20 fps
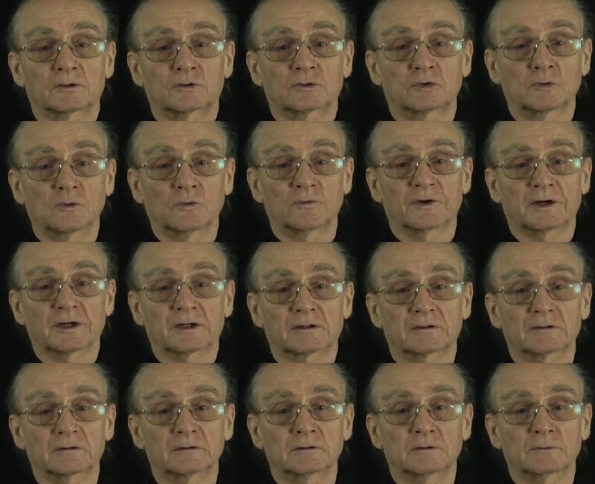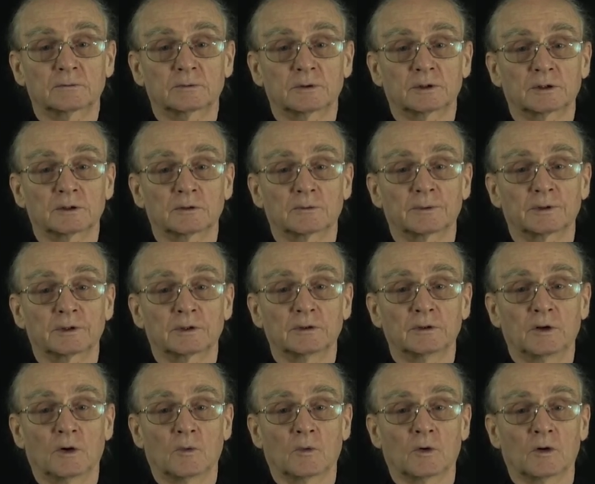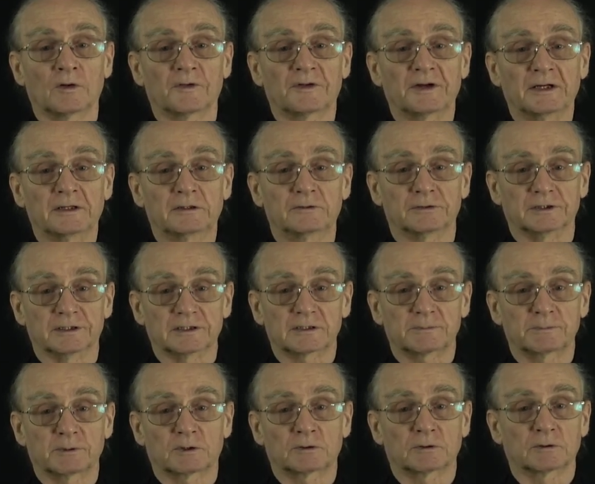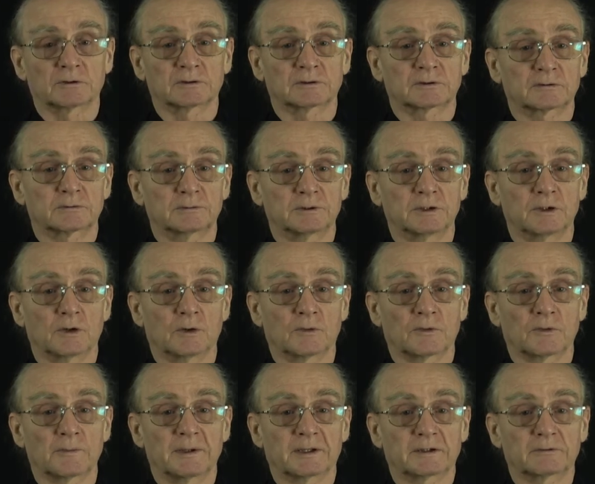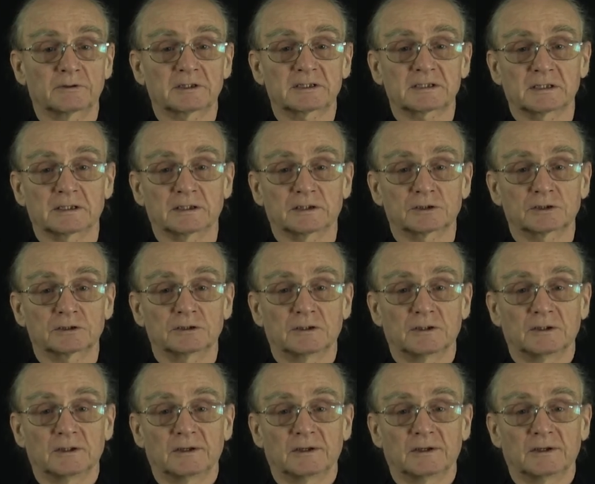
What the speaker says: 2 vector where we know all the entries because we know the matrix H.